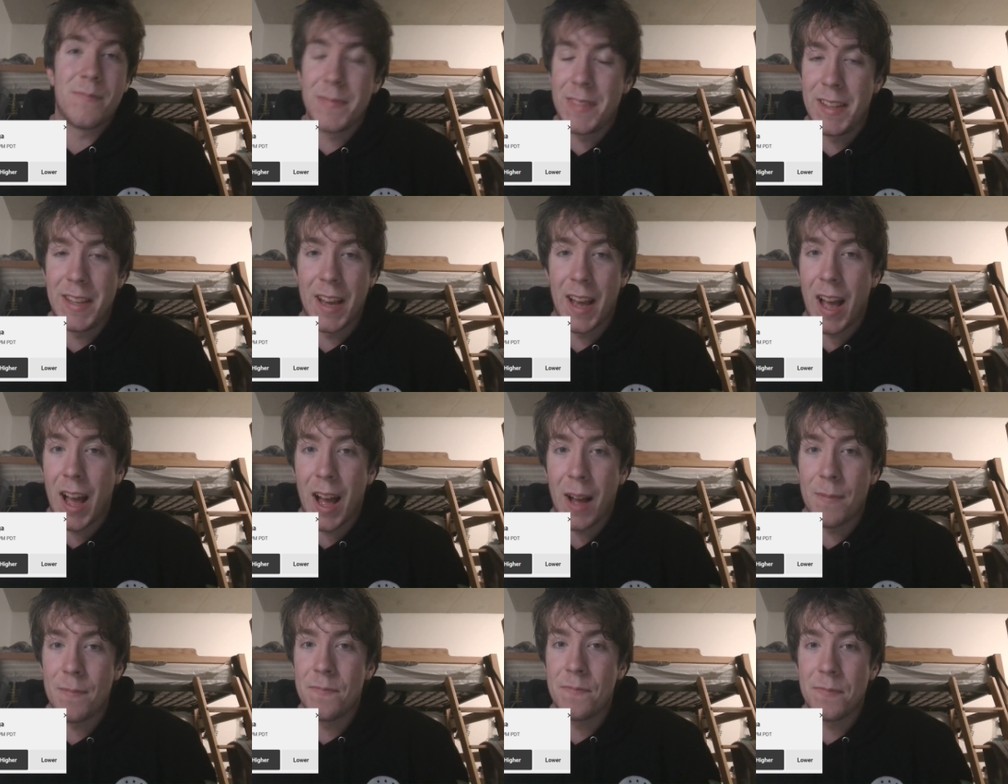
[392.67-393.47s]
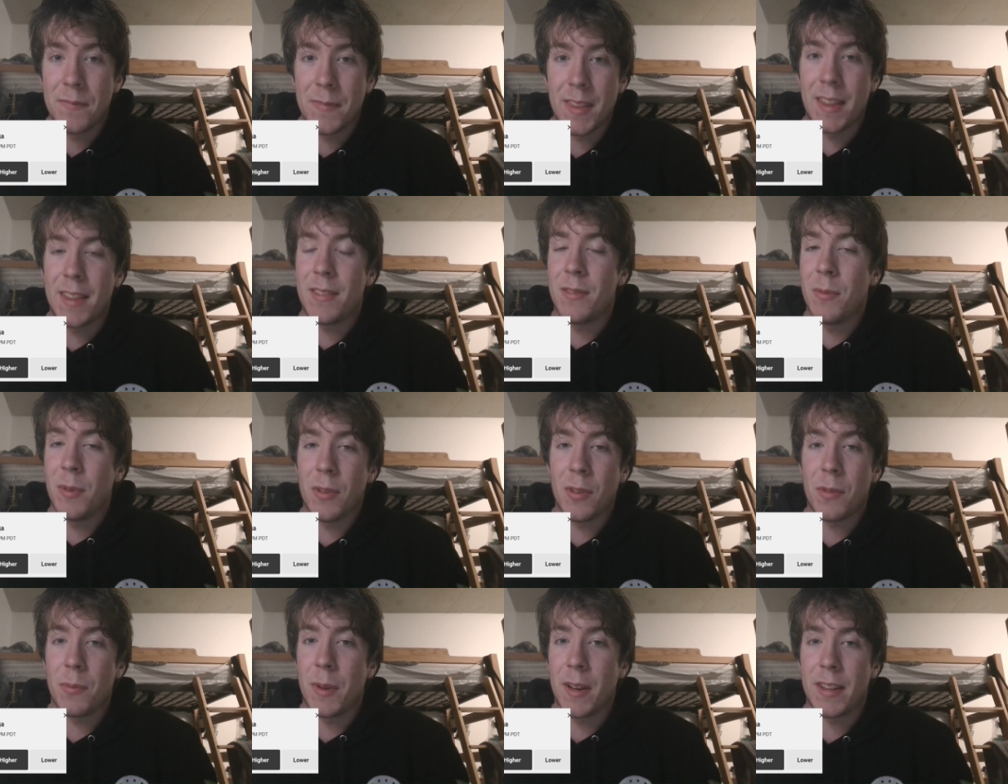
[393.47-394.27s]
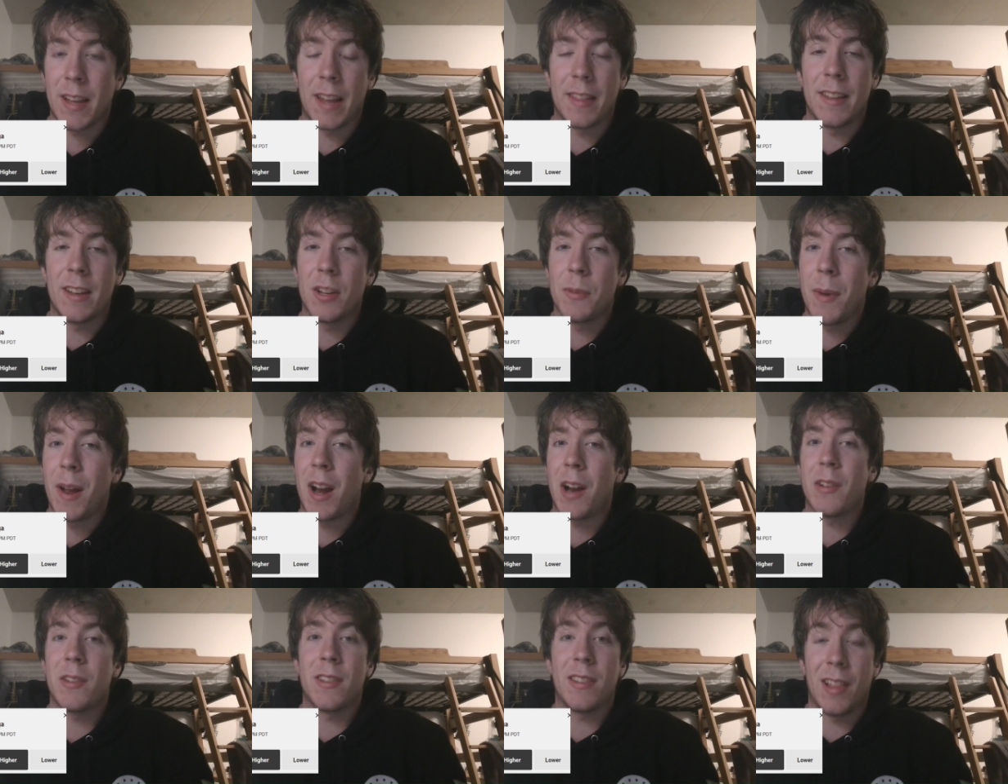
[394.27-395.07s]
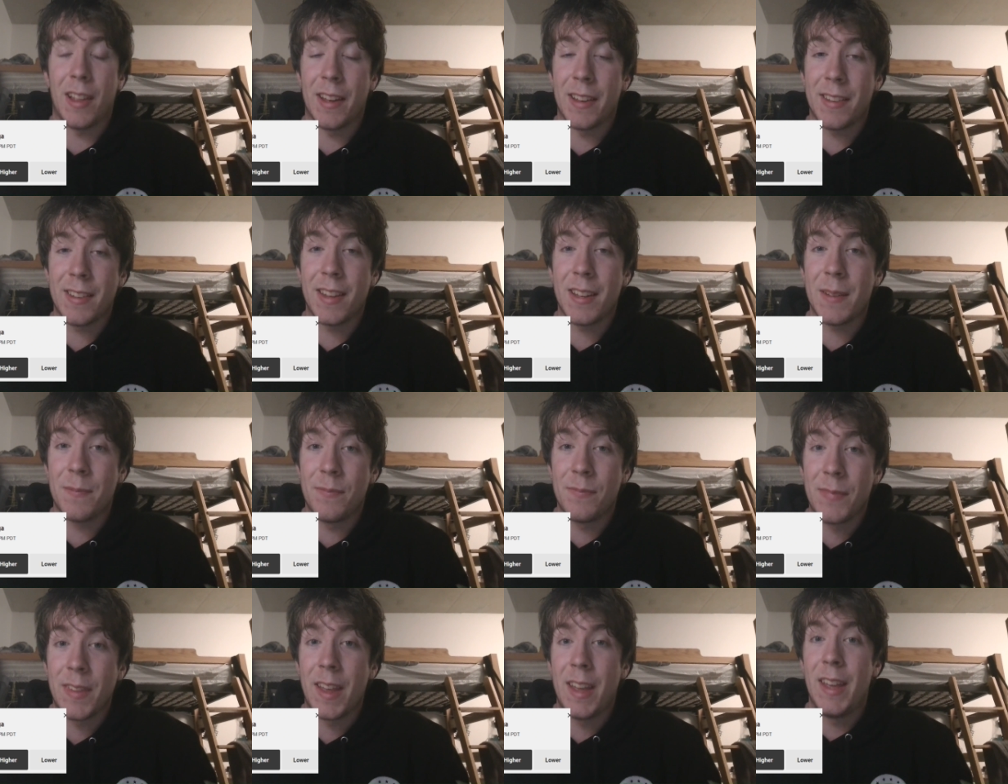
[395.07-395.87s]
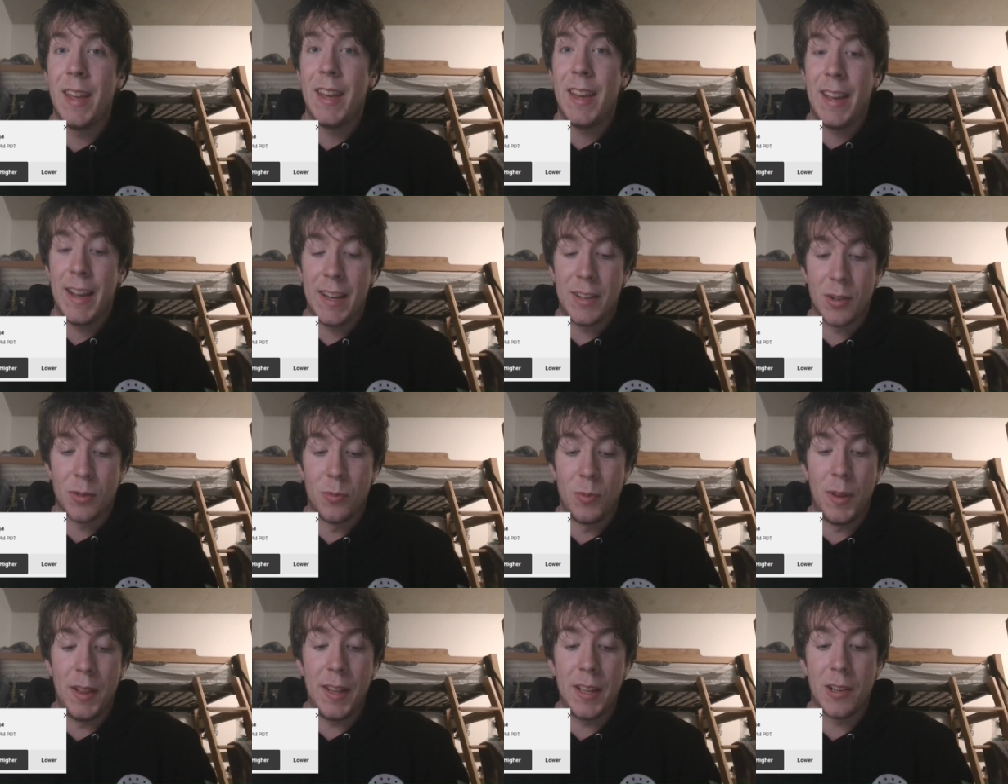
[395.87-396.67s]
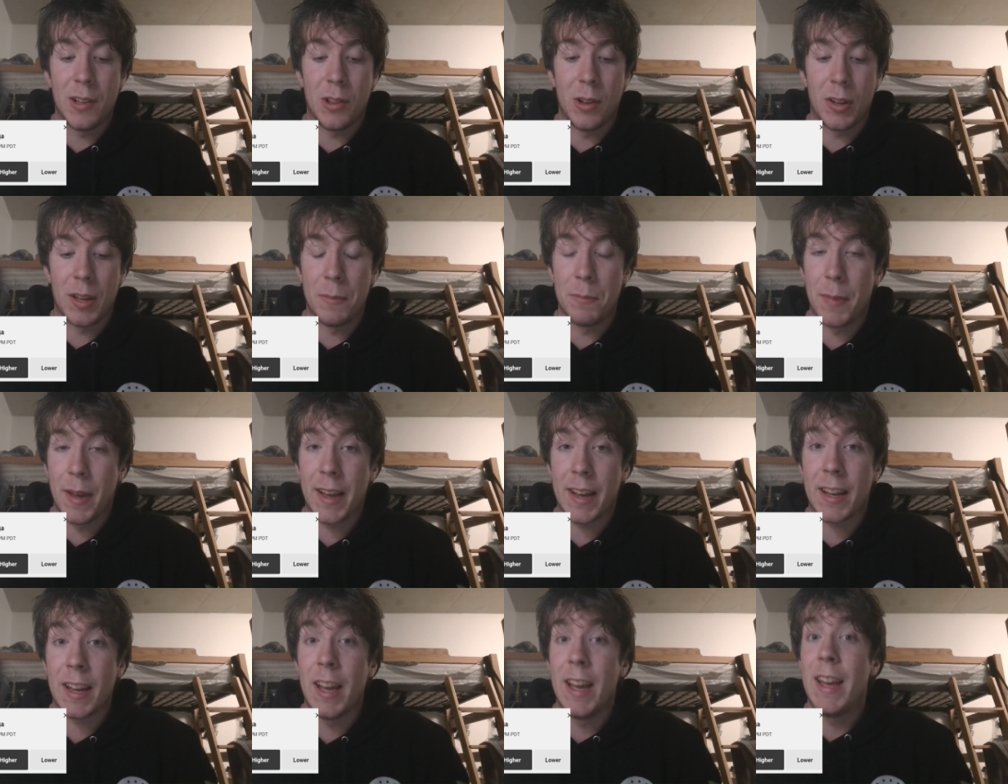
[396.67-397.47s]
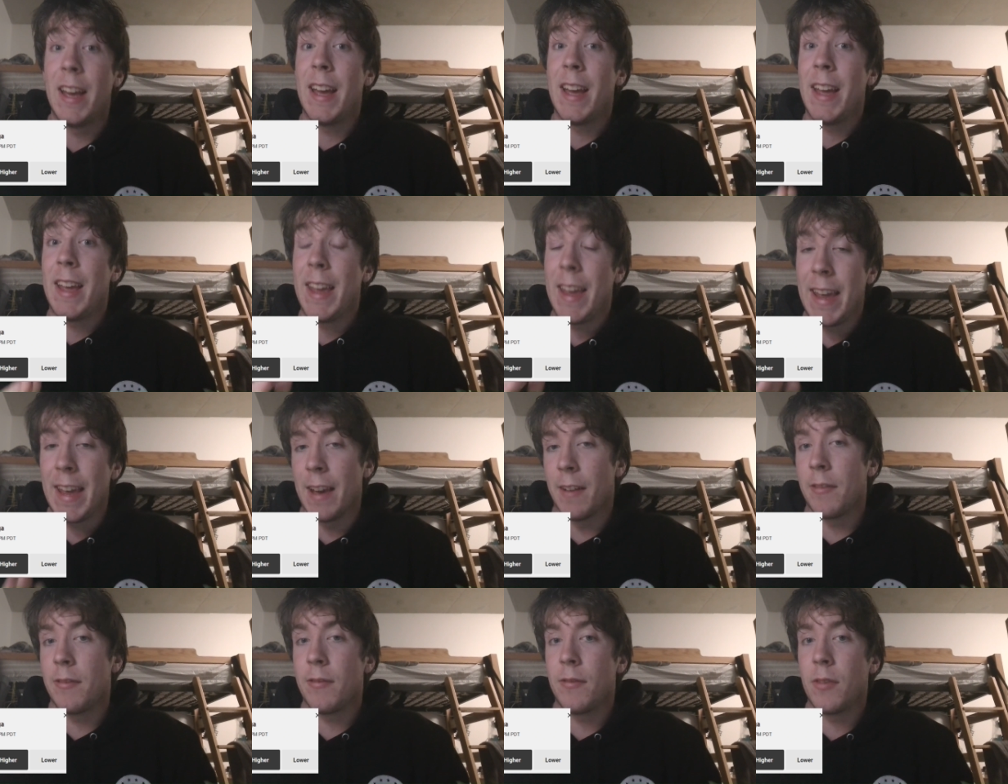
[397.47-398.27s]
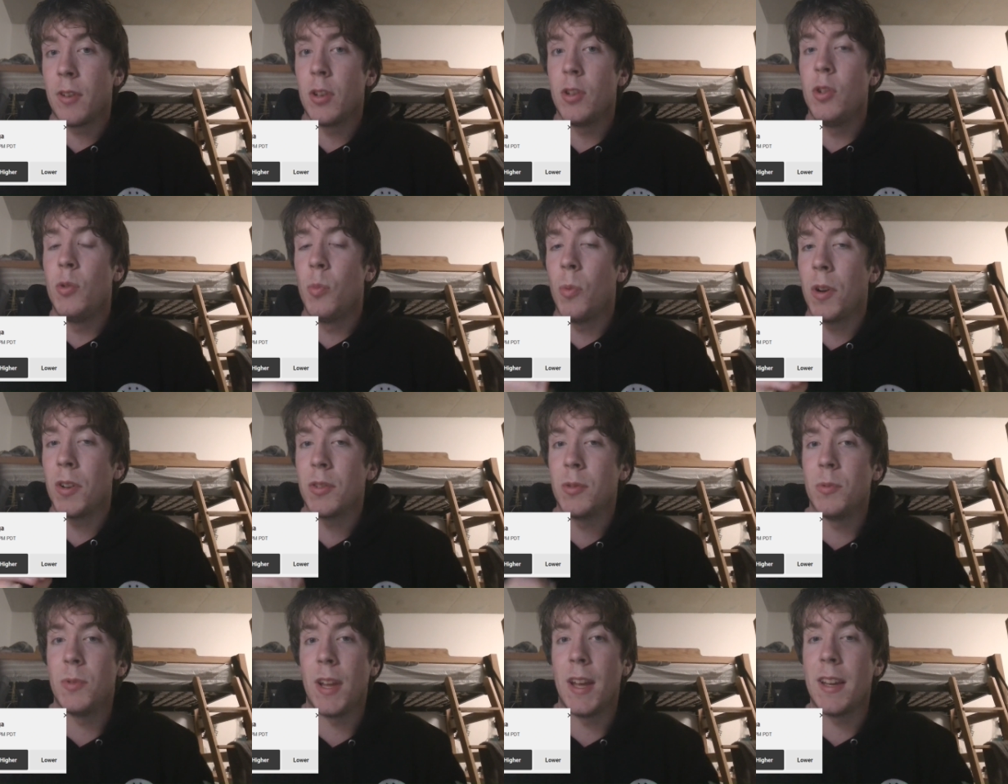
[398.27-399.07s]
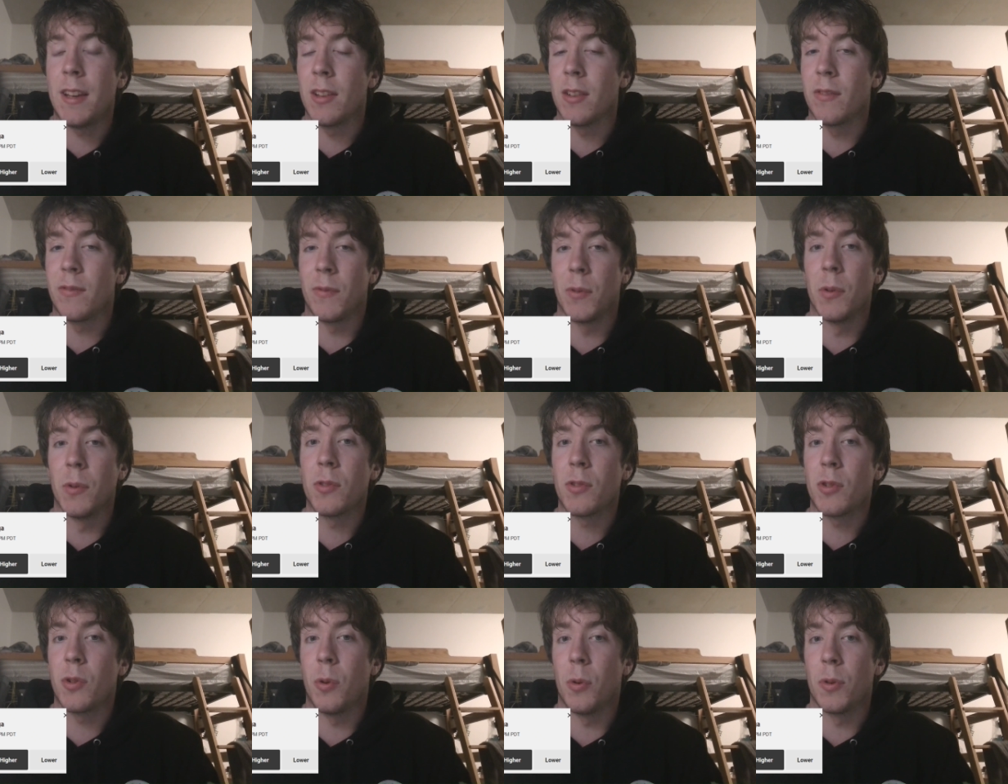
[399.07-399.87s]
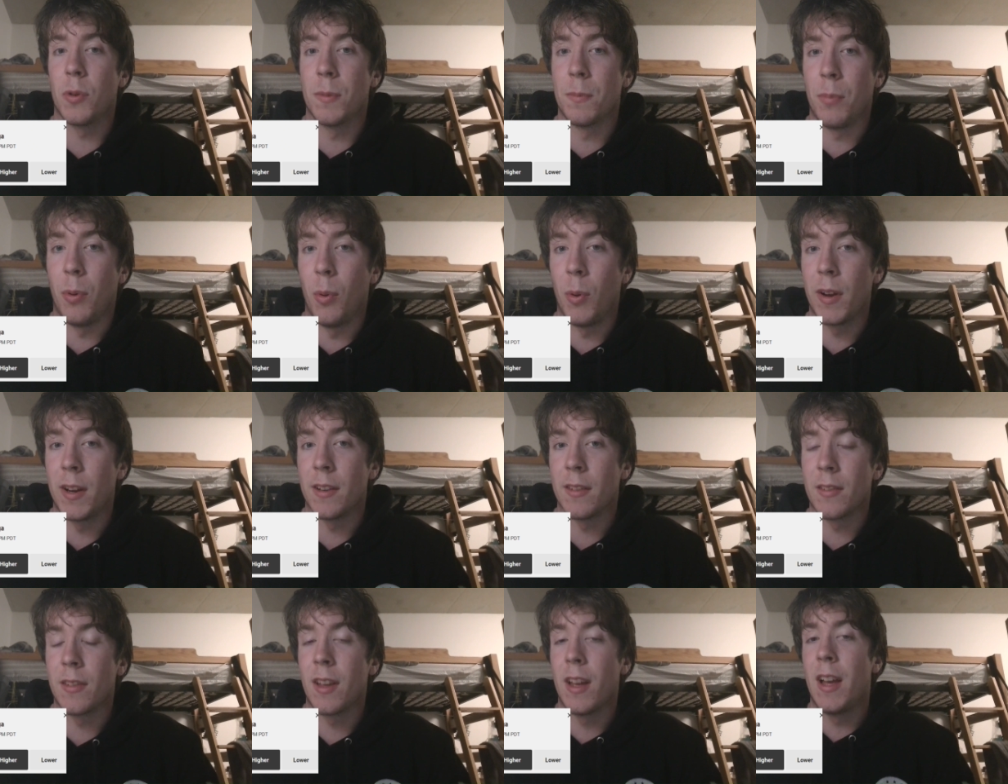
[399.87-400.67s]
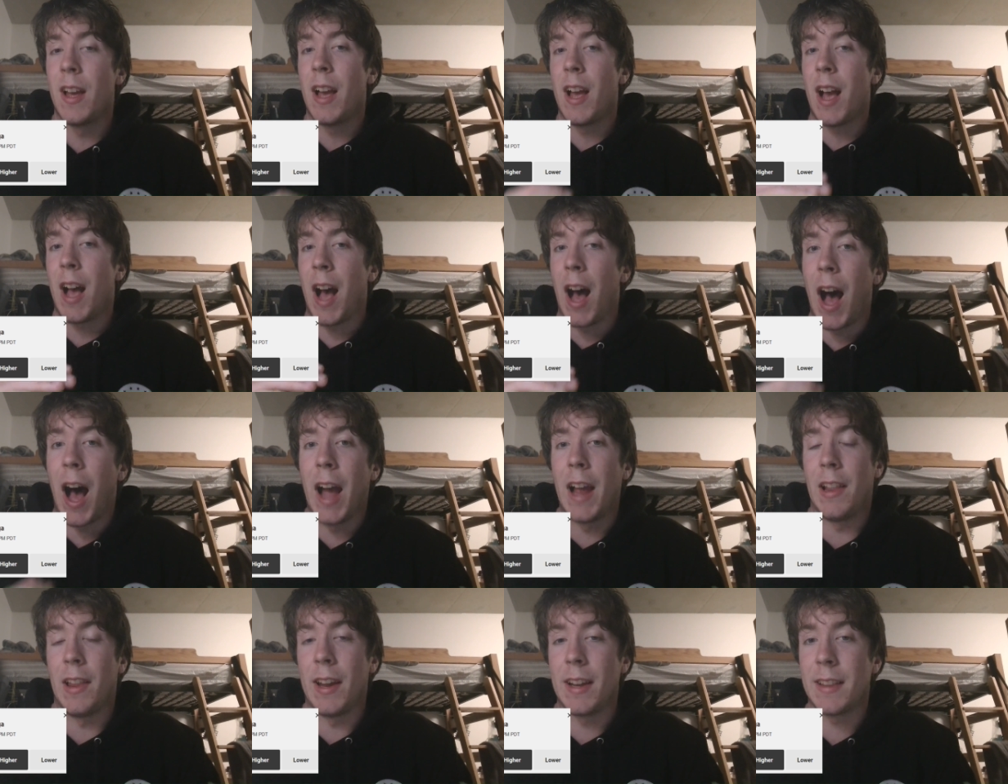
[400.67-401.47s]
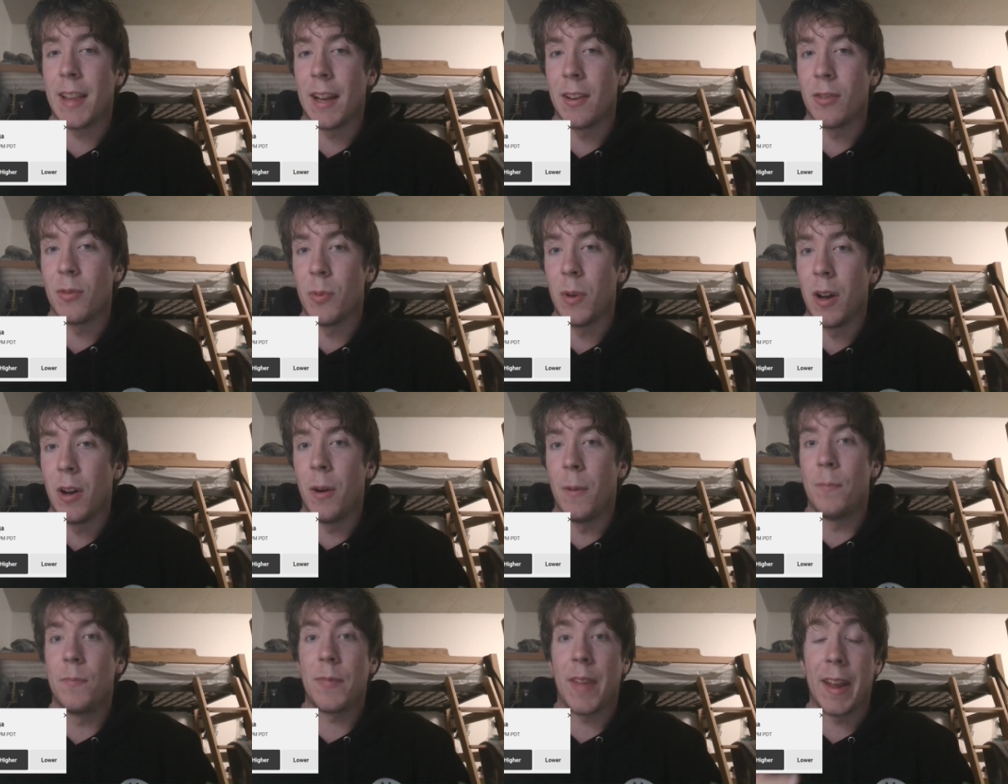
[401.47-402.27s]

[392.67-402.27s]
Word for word: Yeah, this is one of those picks. I think no matter how you slice it, it's a really good looking pick if you want to take his first quarter points, I like that as well.